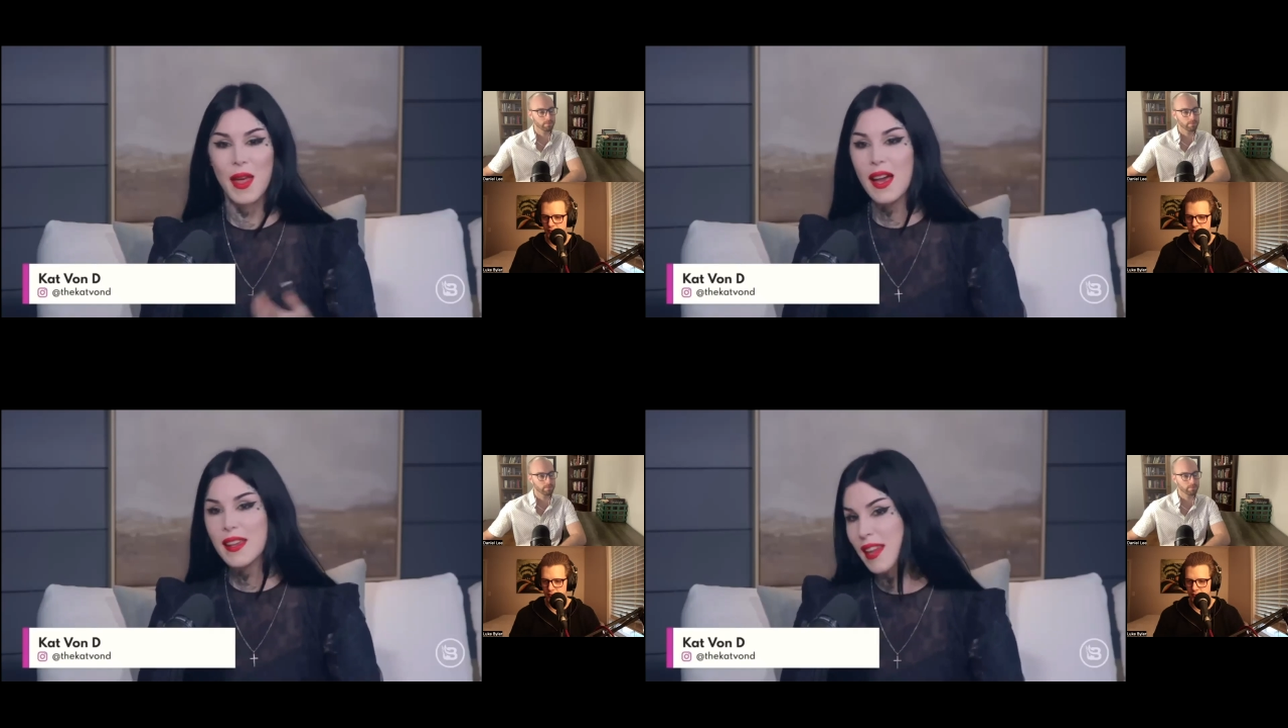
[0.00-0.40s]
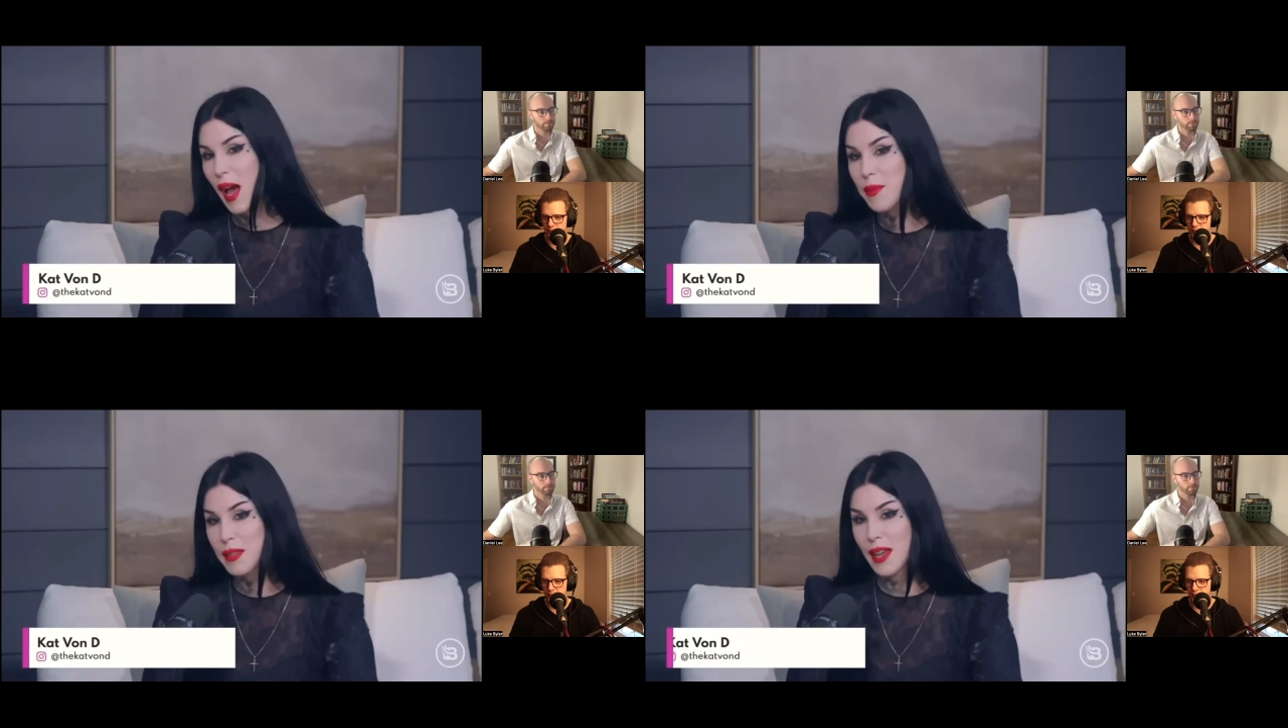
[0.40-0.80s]
That hasn't
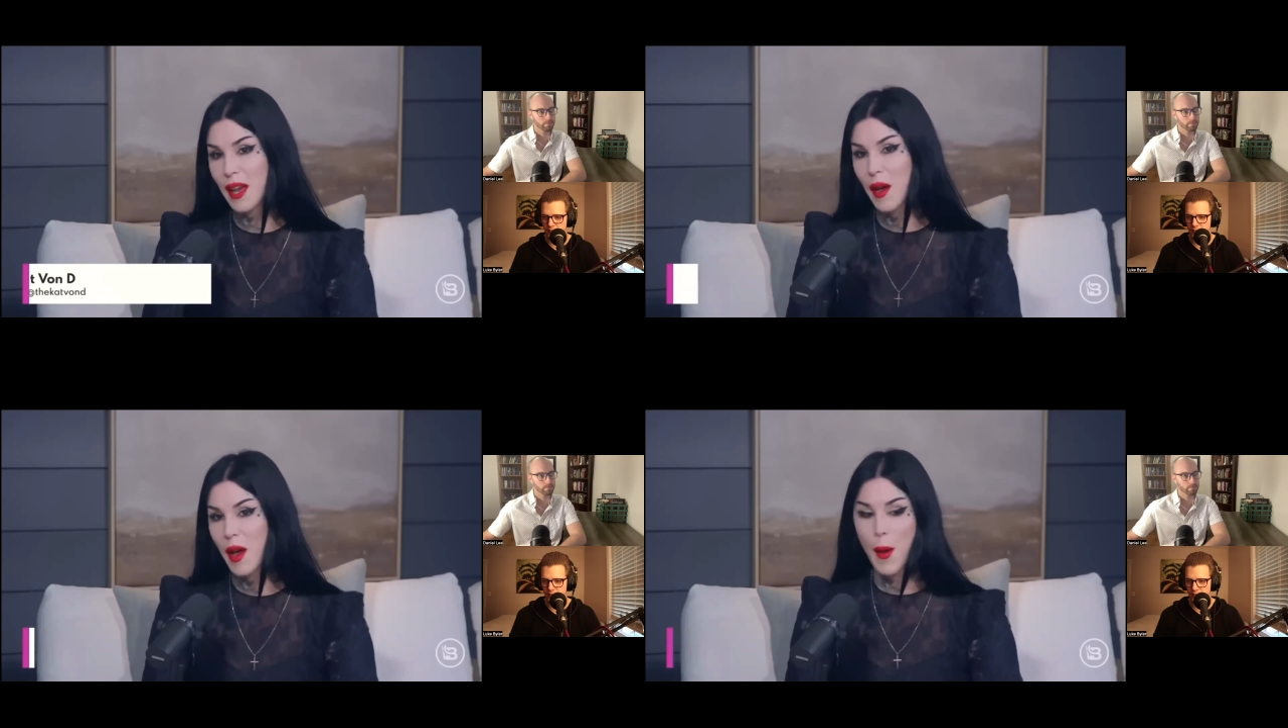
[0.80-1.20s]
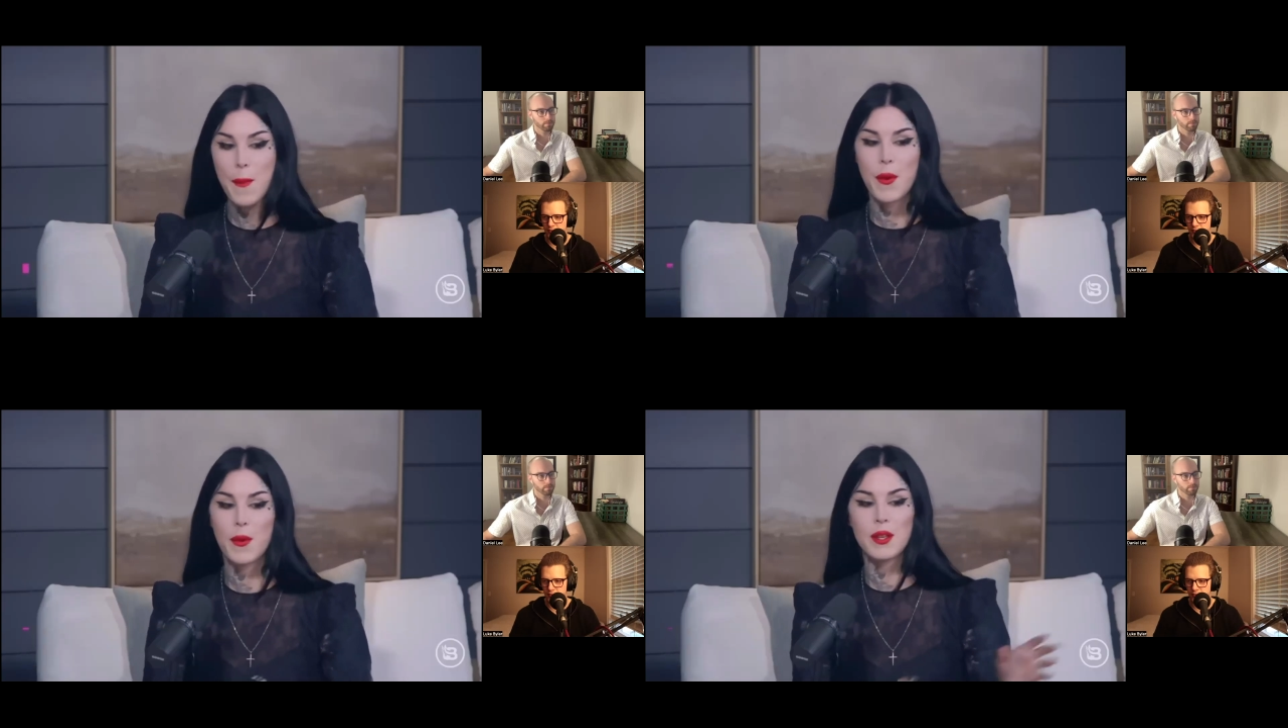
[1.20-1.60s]
happened yet.
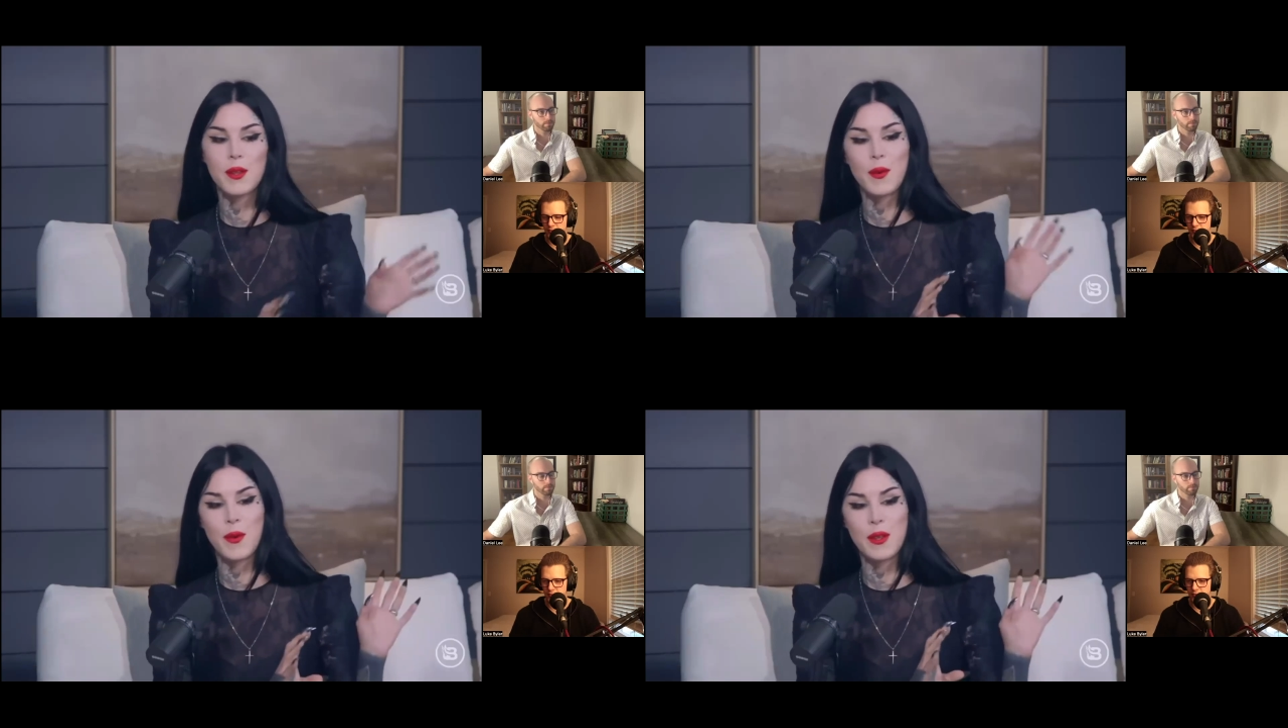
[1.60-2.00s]
But when you,